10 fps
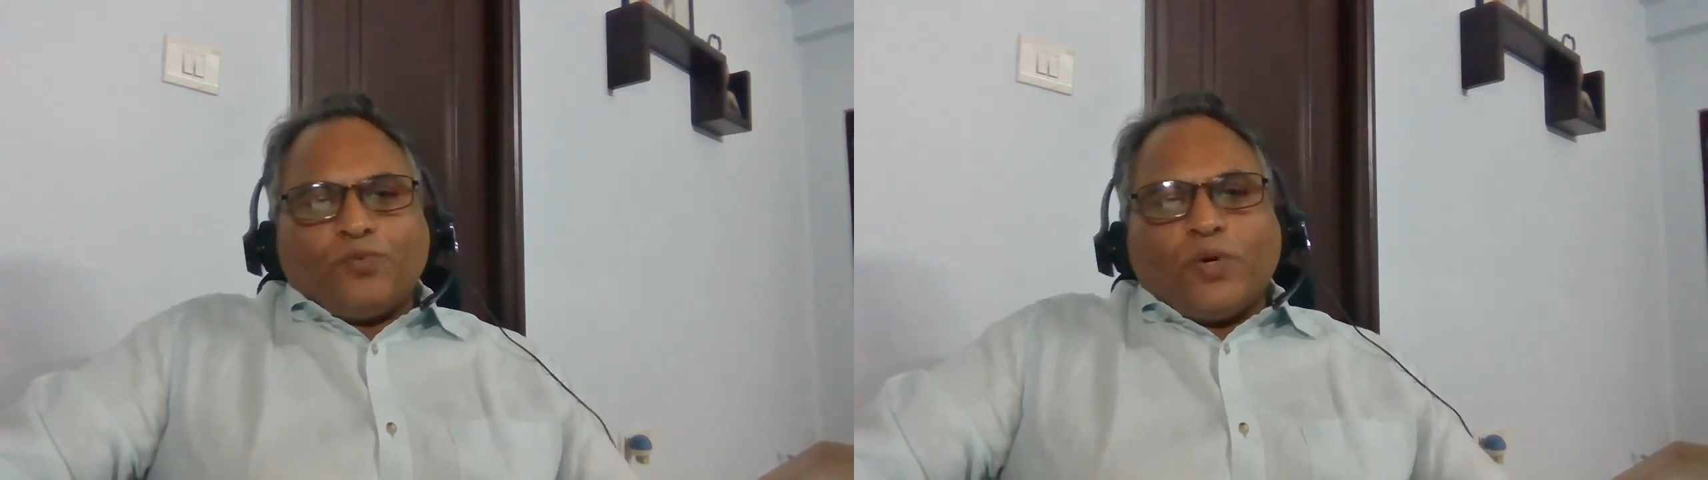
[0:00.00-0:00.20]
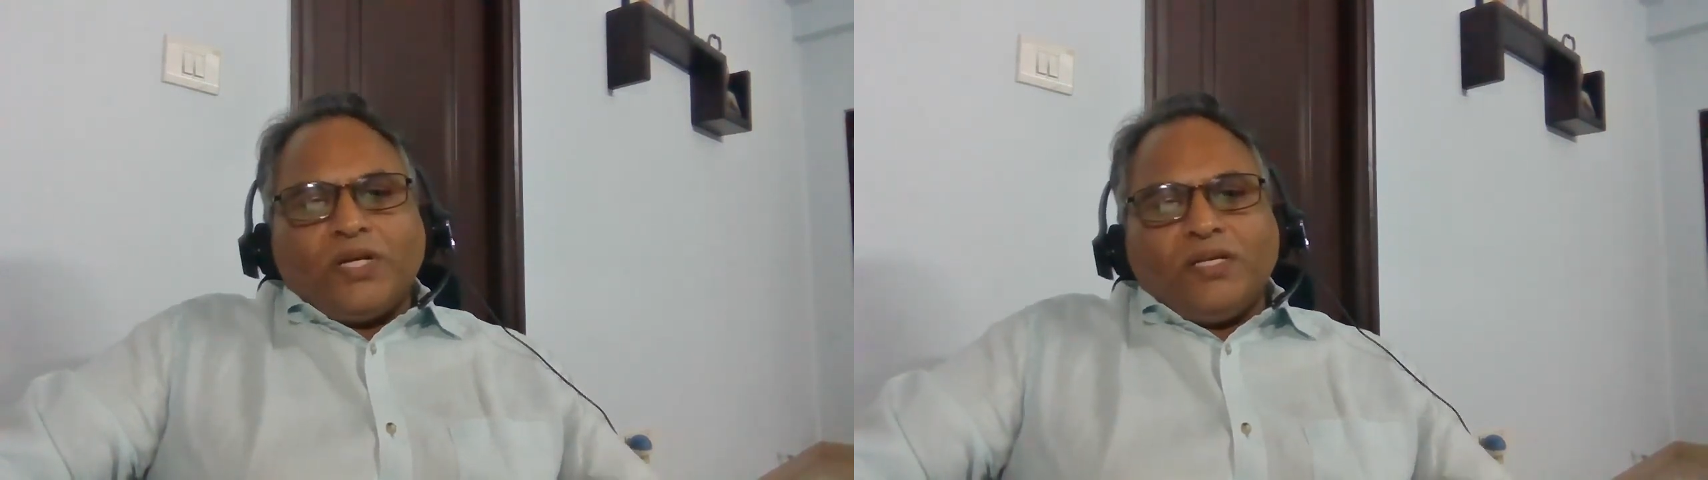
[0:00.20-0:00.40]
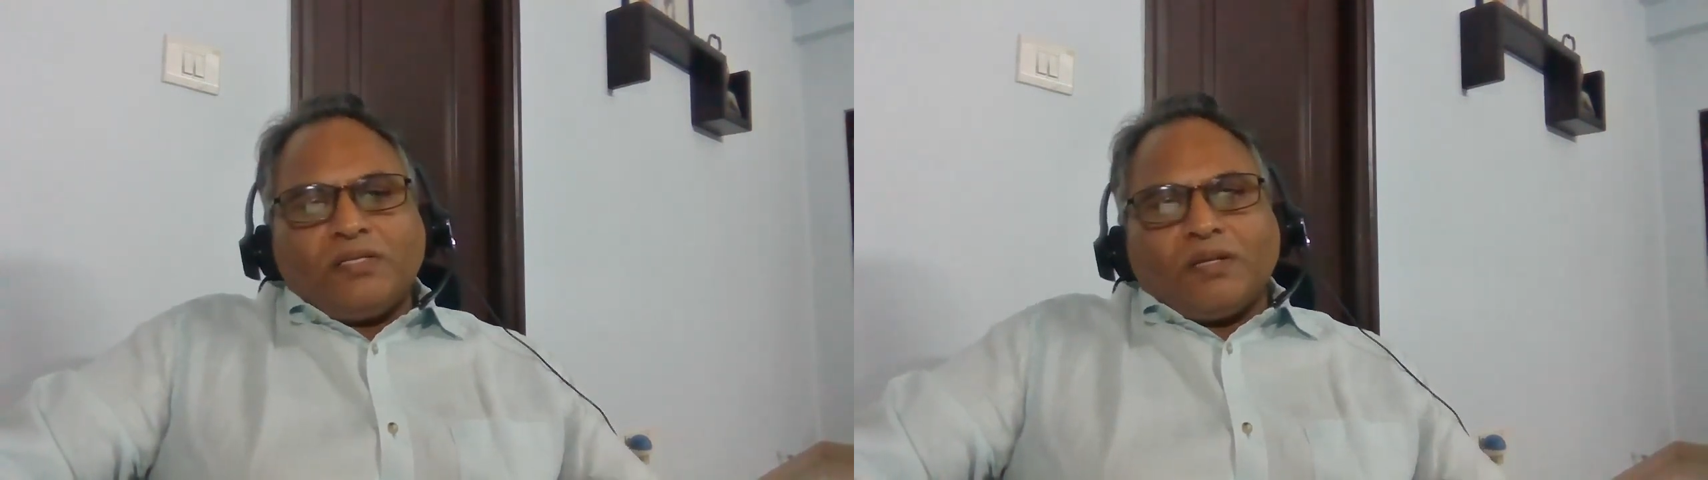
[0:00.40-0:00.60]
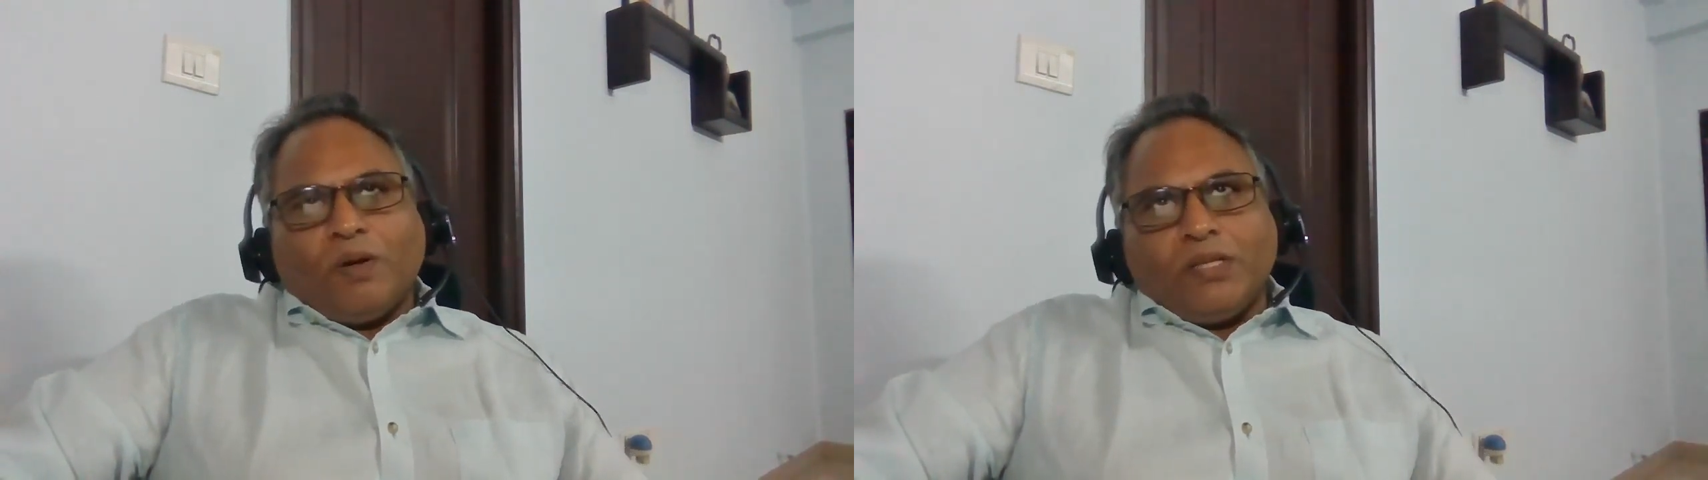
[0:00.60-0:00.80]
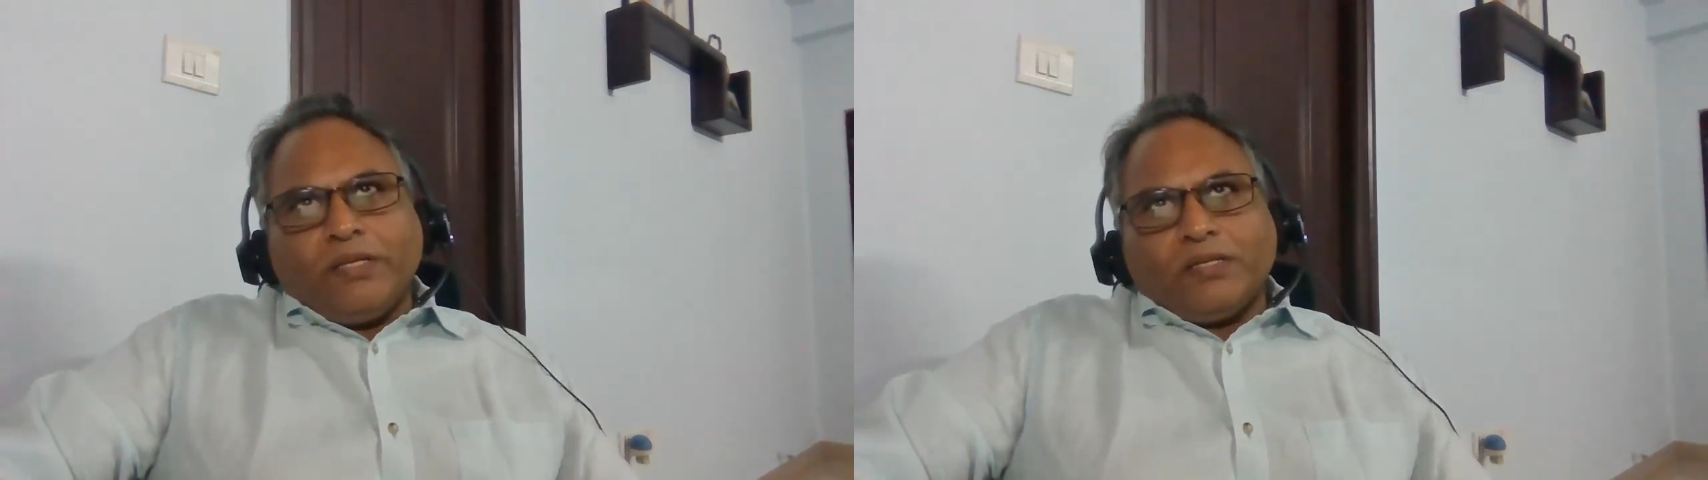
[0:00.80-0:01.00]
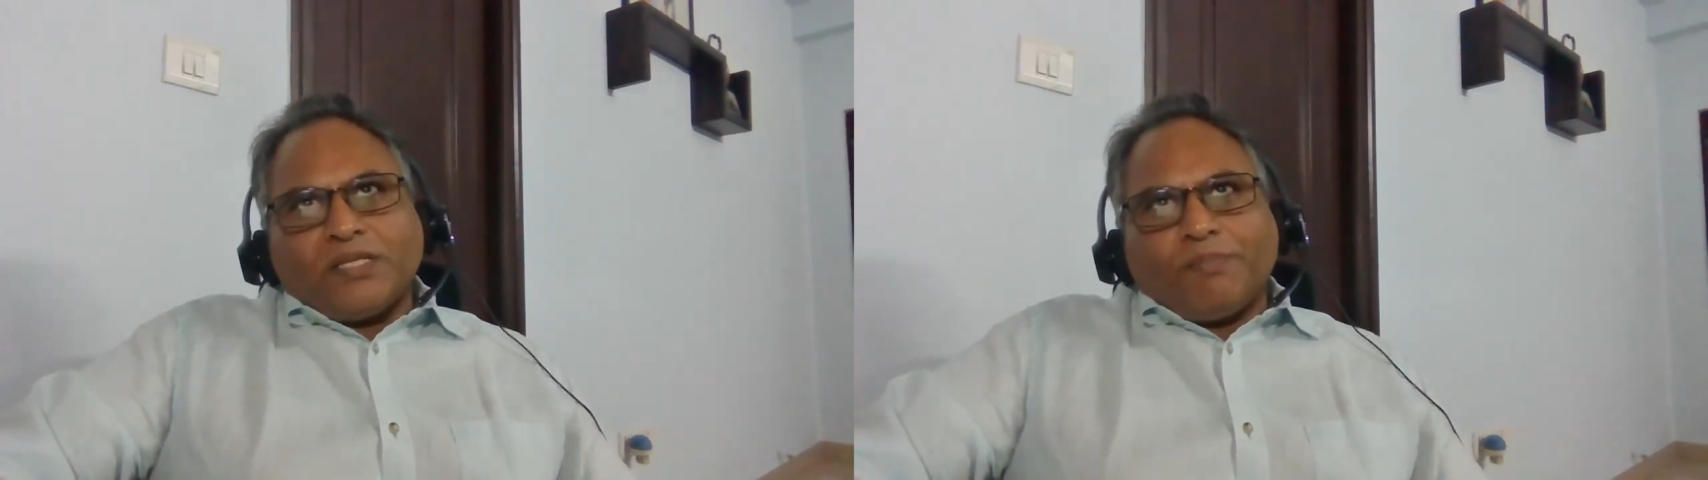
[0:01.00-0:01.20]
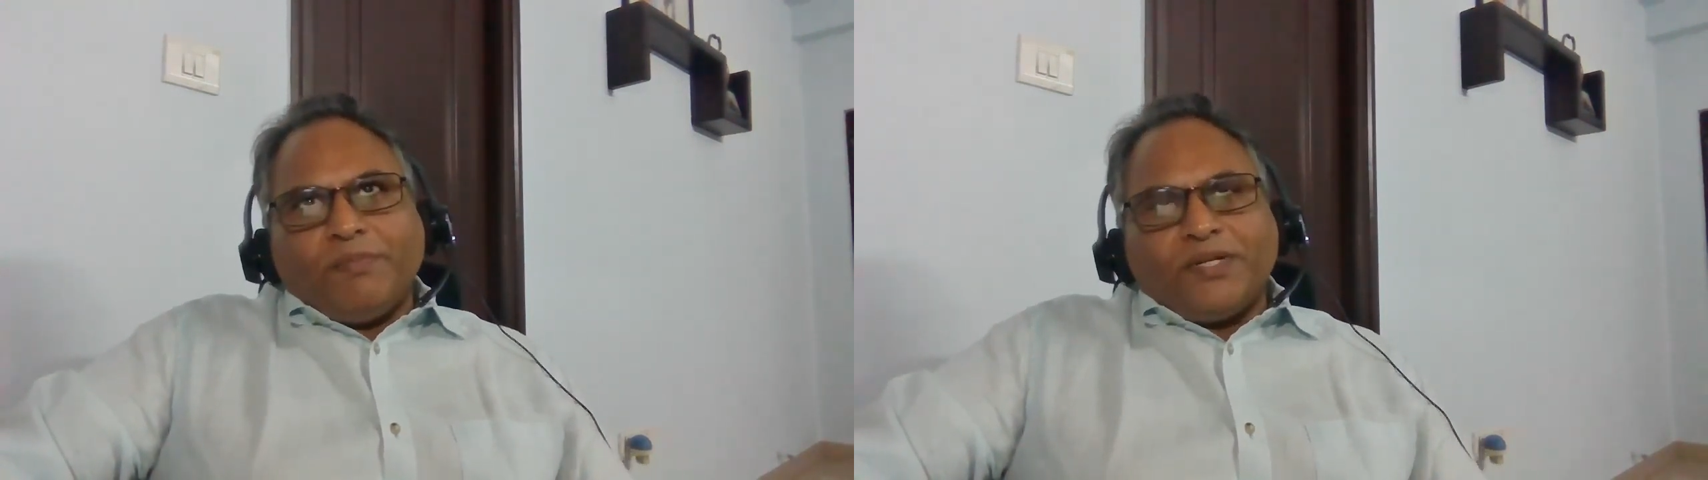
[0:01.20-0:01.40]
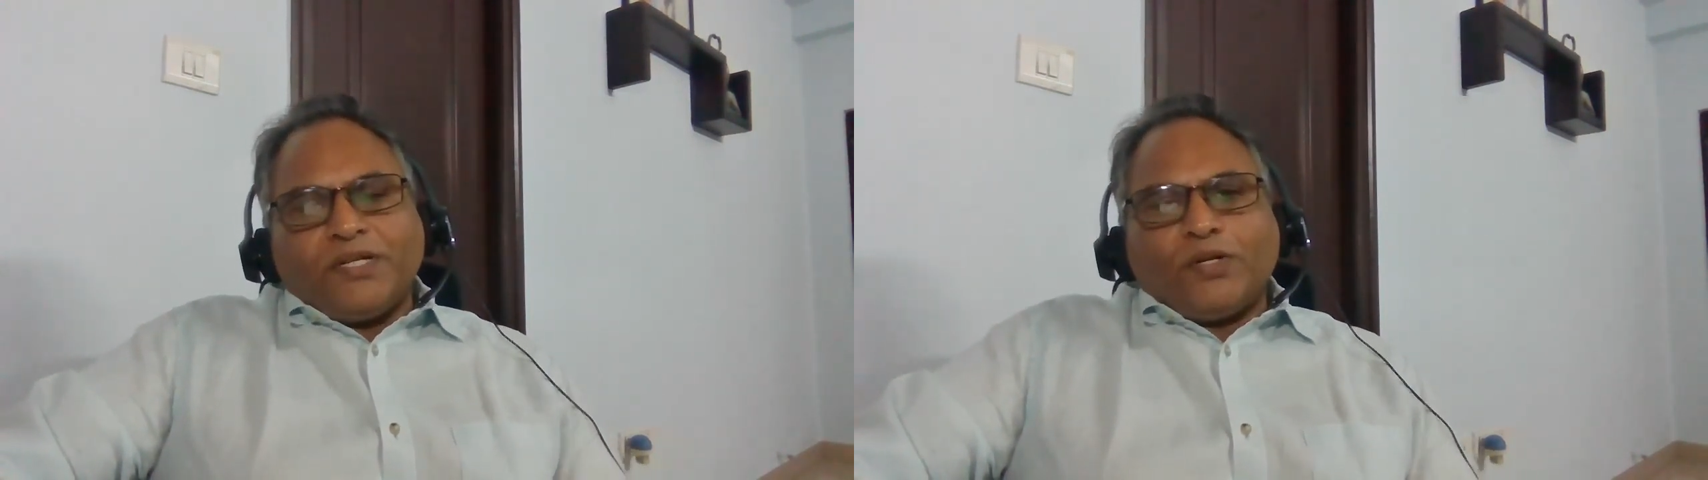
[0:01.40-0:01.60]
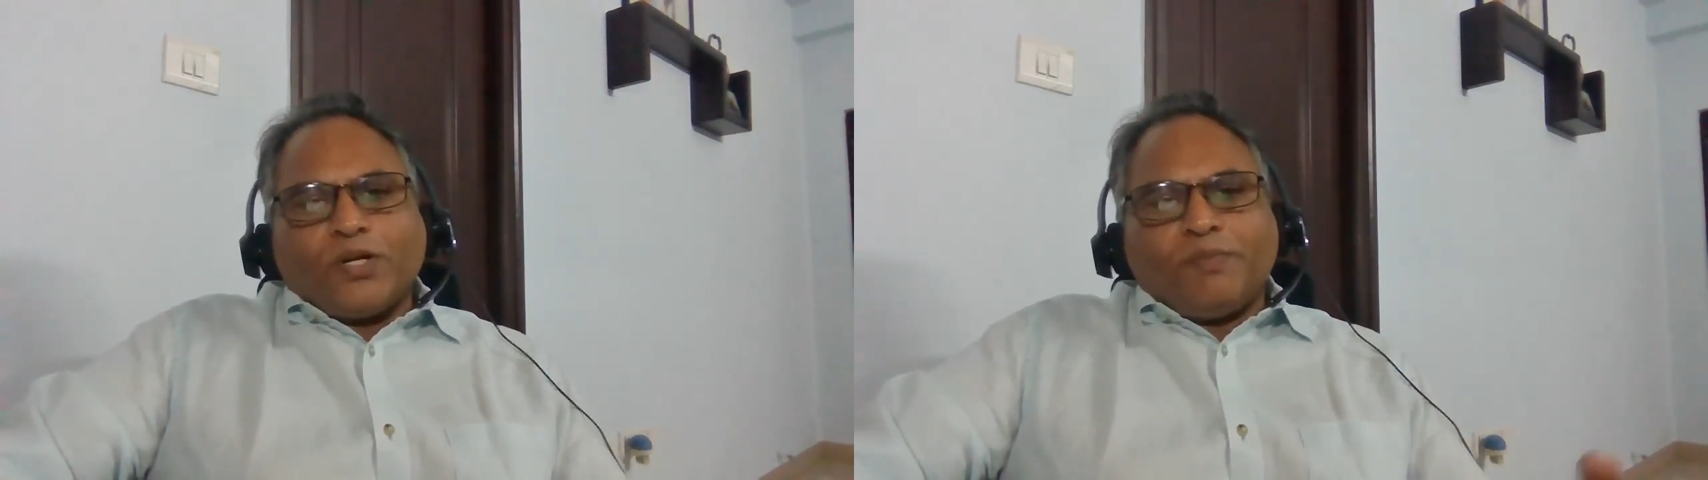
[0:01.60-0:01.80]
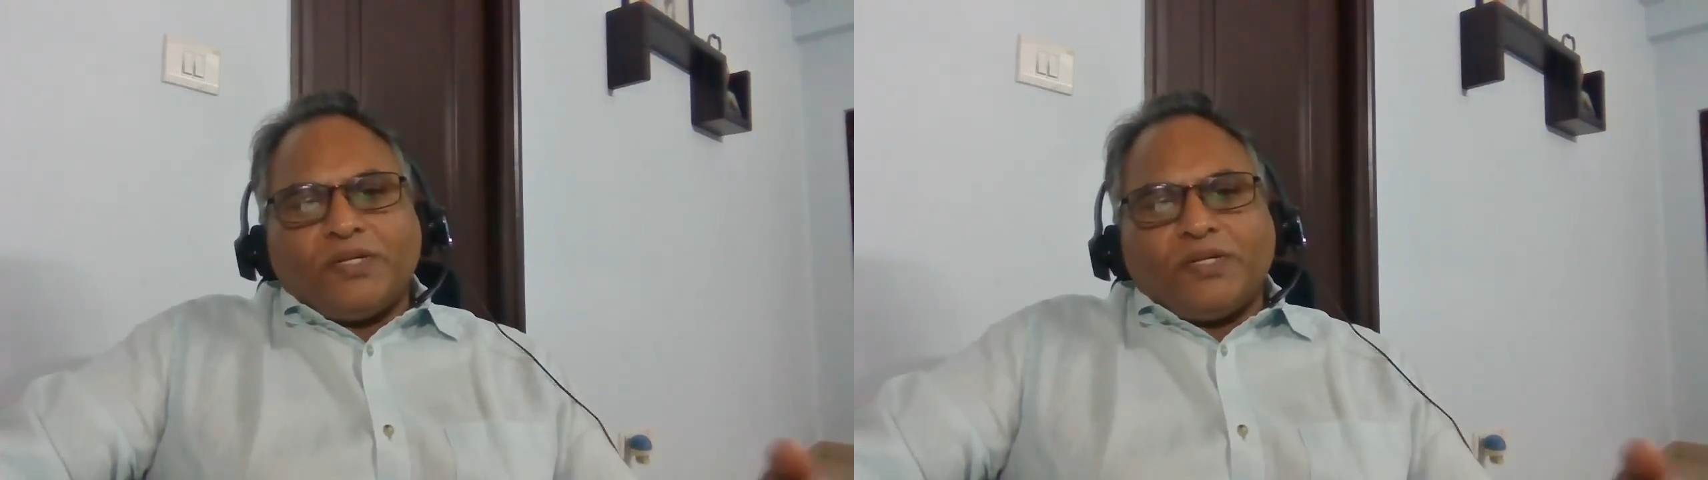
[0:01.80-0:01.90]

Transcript: of course, one is all the supplementary